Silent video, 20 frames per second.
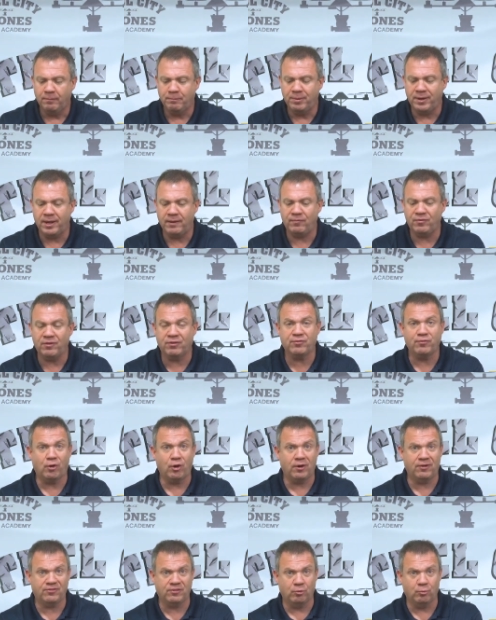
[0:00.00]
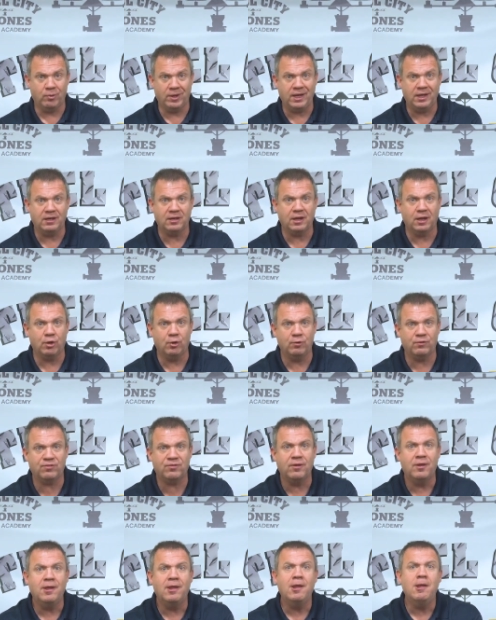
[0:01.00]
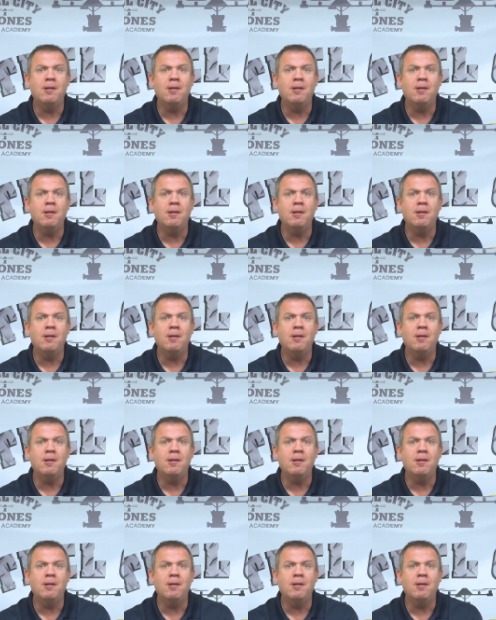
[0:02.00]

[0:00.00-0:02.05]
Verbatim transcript: But as far as the weight goes,